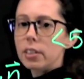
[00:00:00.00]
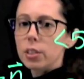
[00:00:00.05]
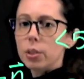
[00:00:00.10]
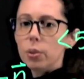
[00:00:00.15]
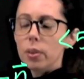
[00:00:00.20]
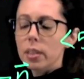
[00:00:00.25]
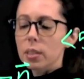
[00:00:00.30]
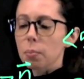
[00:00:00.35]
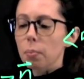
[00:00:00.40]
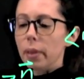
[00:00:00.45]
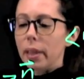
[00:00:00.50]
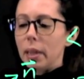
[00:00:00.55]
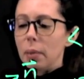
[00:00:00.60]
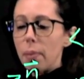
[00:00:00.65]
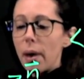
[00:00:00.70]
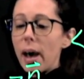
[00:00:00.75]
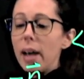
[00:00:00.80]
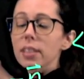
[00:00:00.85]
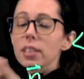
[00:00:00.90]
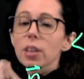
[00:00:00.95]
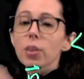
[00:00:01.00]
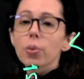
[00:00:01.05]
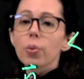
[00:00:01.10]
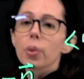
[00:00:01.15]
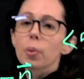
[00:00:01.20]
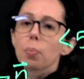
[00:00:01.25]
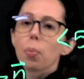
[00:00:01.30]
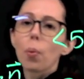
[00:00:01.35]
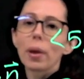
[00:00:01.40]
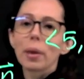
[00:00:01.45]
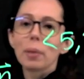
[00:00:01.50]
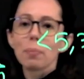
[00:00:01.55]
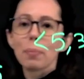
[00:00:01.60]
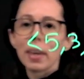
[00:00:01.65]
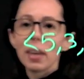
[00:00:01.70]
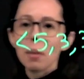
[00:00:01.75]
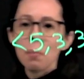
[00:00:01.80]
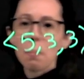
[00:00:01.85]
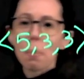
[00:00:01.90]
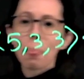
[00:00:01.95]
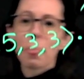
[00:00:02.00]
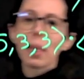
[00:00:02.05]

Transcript: to this plane passing through the point P.